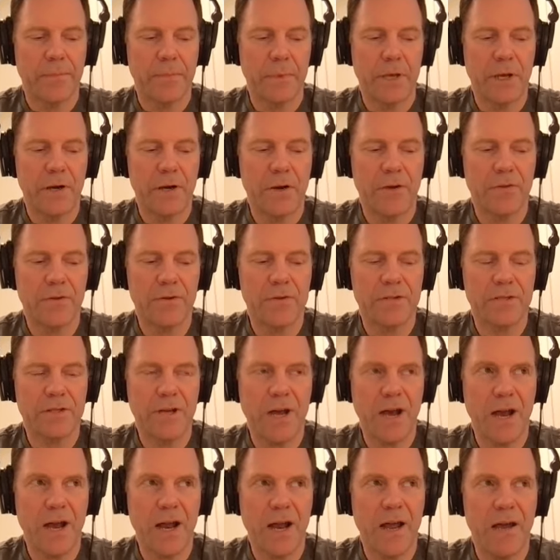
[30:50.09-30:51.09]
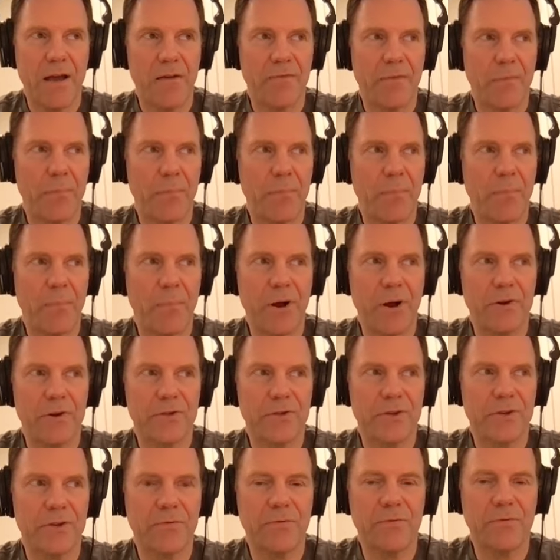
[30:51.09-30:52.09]
you know, there's I have a
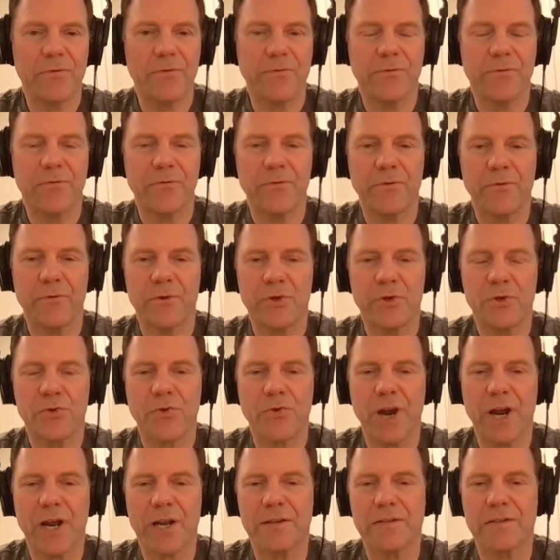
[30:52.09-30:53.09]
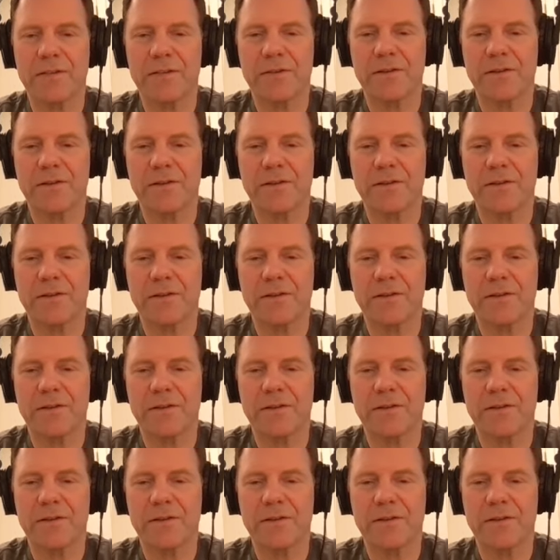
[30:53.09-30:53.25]
bunch of tricks.